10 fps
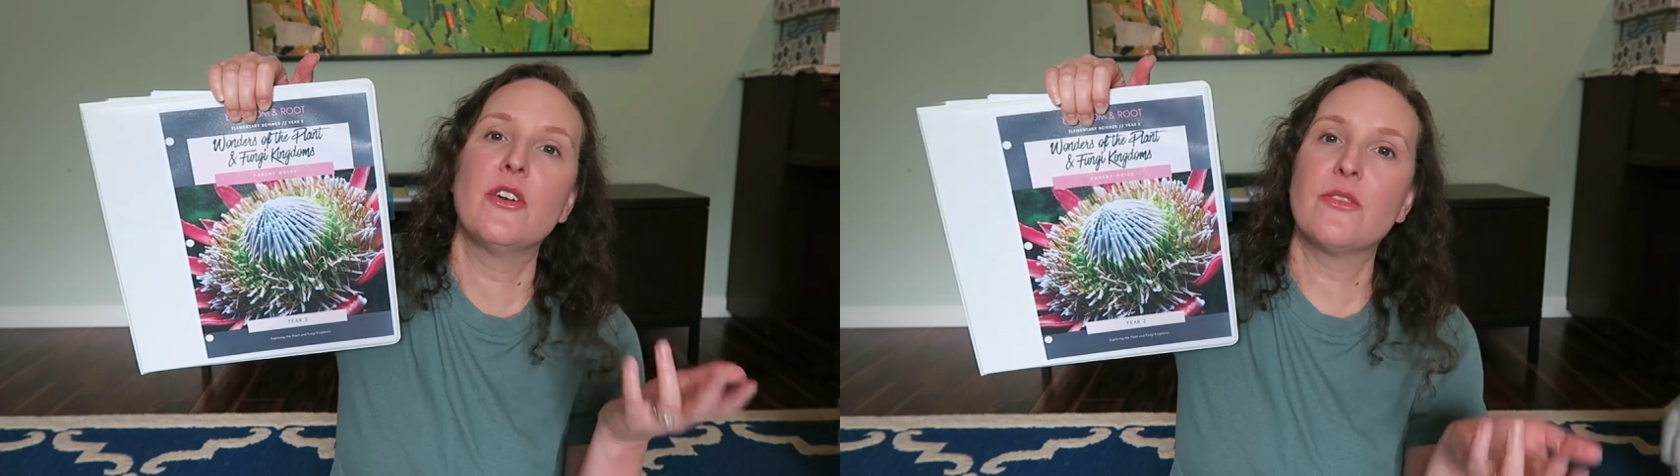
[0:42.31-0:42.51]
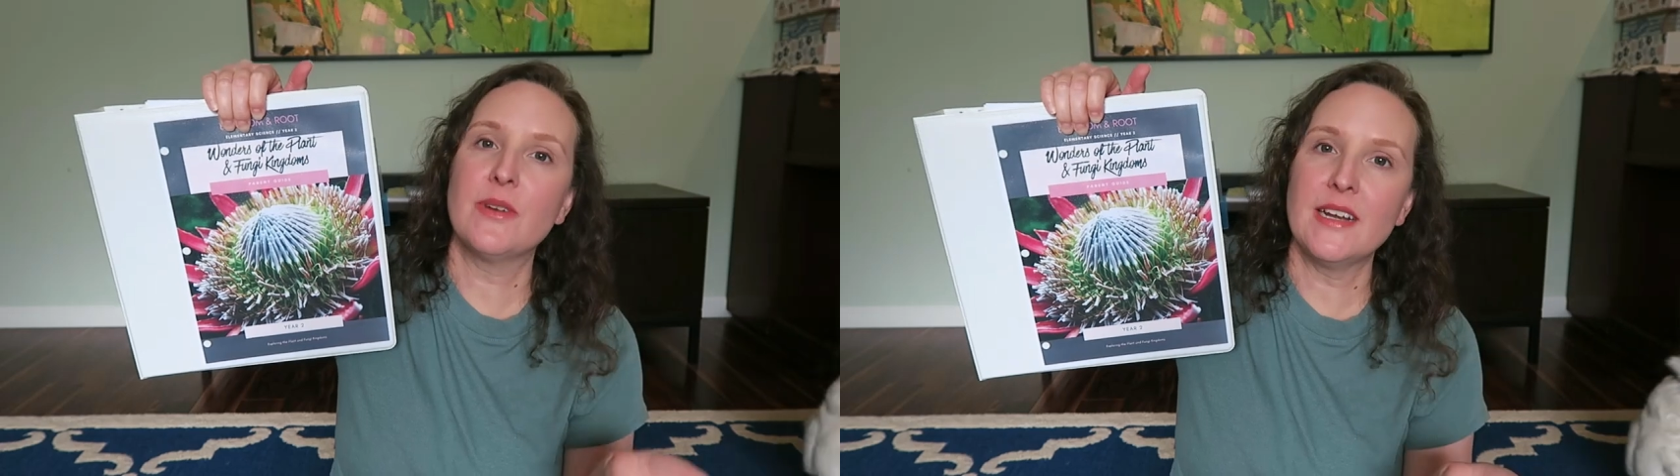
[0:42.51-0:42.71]

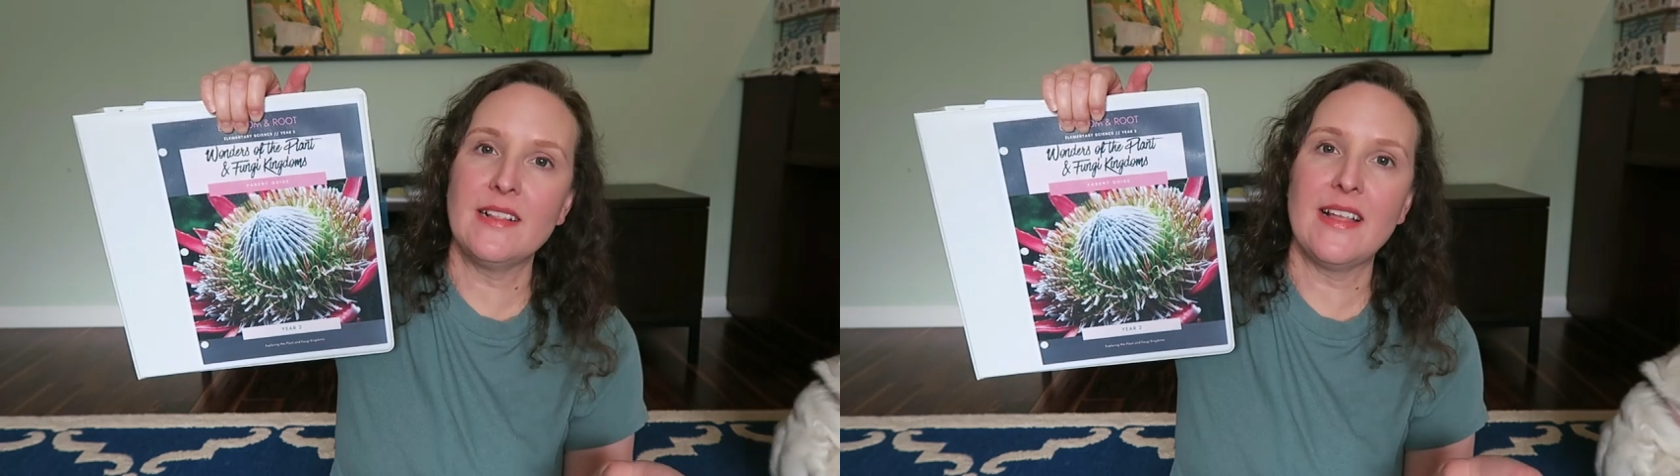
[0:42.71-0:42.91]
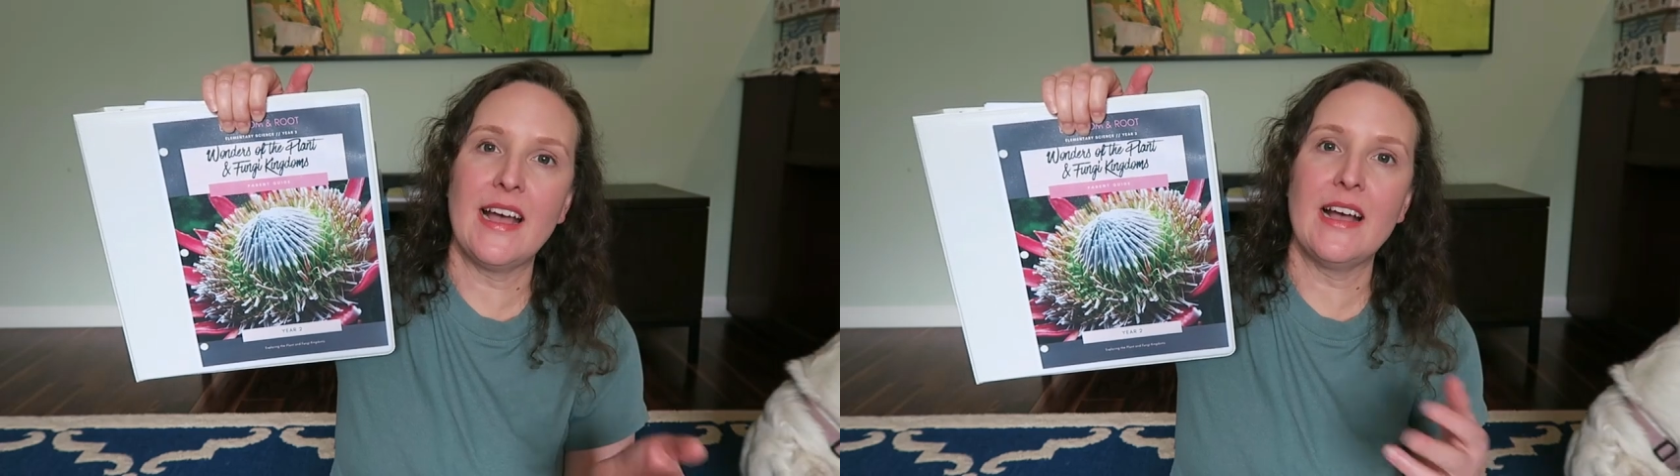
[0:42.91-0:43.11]
read
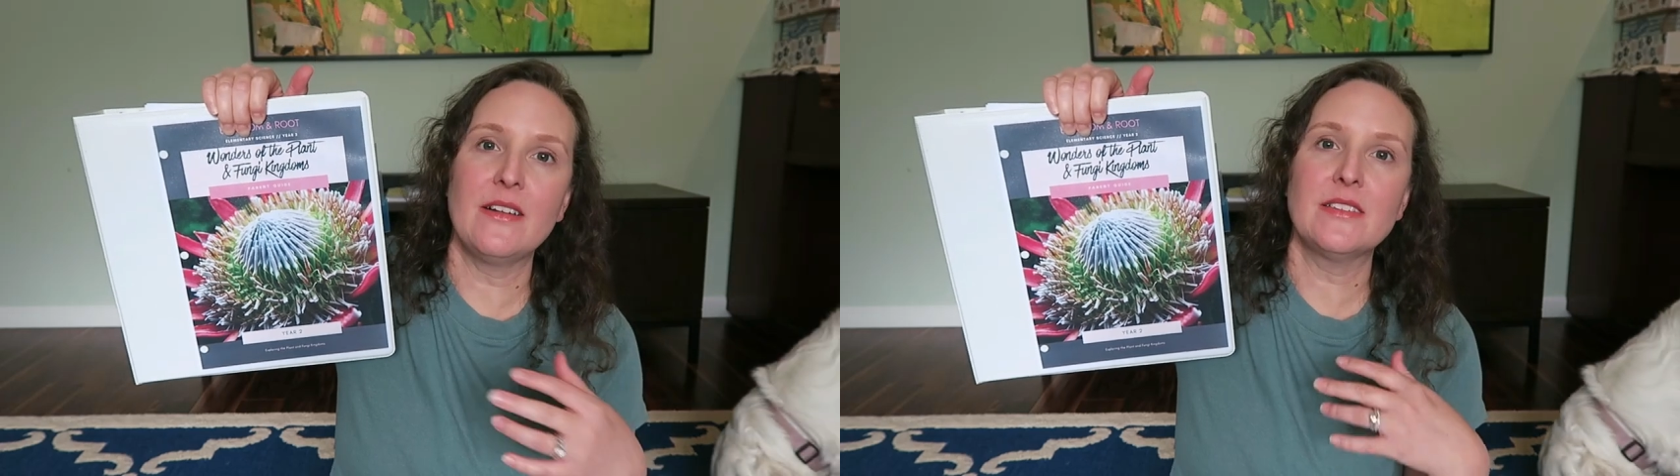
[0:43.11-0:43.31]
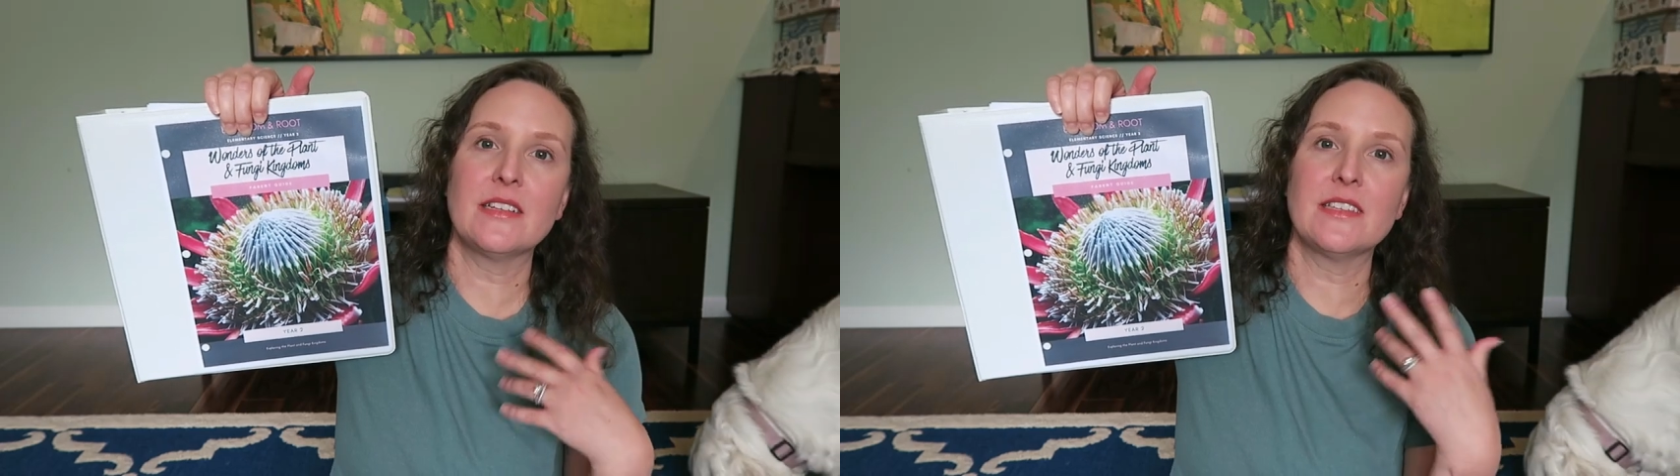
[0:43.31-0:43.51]

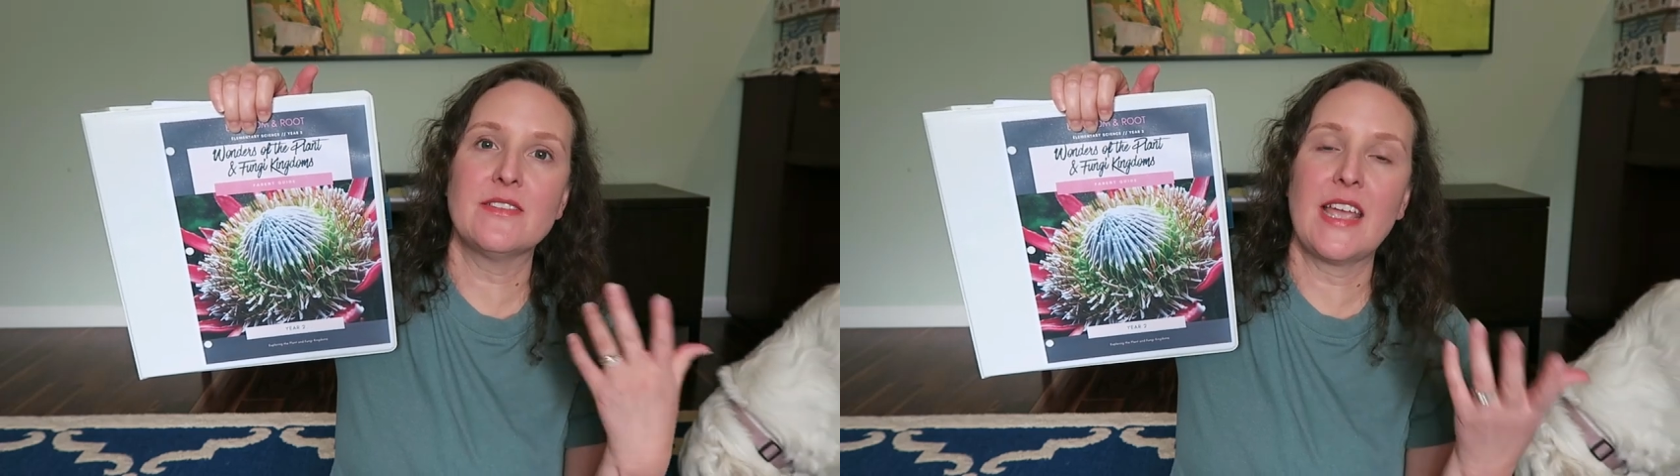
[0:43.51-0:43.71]
alouds, lots of